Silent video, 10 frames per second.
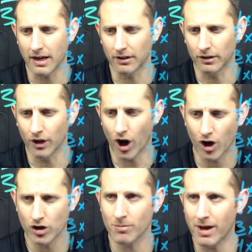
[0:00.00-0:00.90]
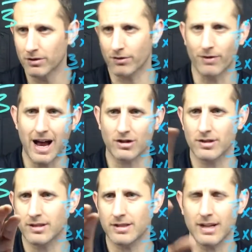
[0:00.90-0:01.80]
large amount of
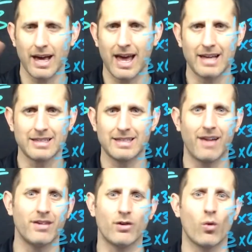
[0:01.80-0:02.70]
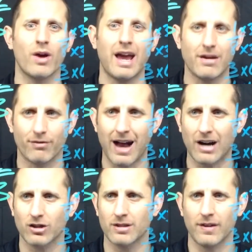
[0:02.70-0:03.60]
fractions. Let's say I had 7 or 8
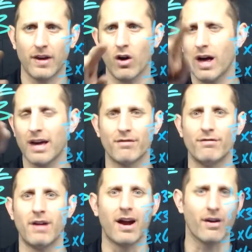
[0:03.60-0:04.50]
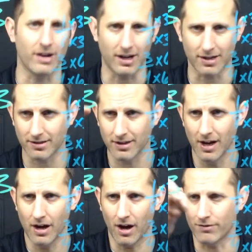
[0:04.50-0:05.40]
fractions and they all had a
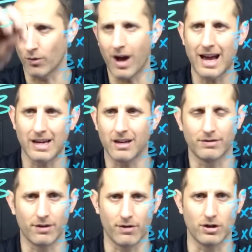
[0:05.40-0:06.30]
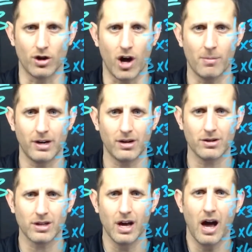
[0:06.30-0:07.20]
variety of different
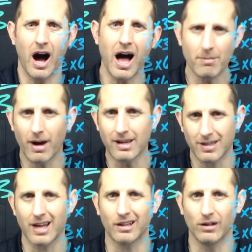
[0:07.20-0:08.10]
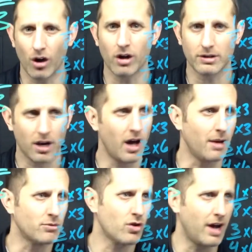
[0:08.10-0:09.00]
denominators. I might take a long
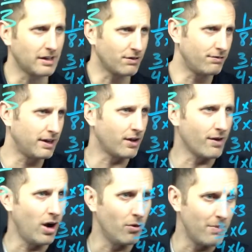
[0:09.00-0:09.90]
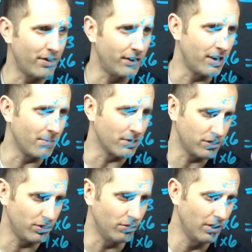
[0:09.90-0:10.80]
time trying to figure out method number
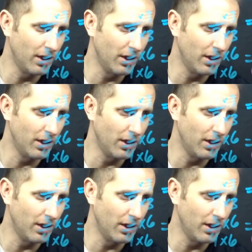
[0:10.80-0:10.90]
two.